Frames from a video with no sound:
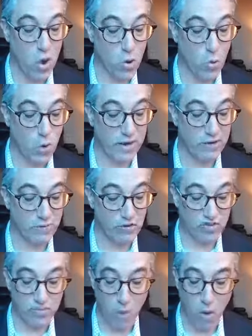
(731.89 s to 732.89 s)
working for
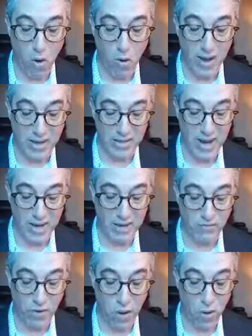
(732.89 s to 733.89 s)
small and
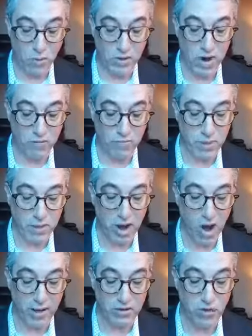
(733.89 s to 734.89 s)
native-owned government
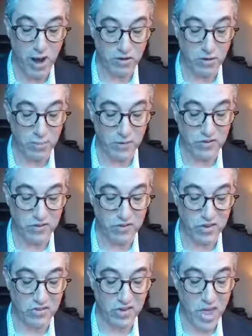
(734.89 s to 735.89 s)
contractor
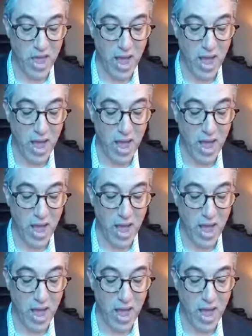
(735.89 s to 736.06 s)
businesses,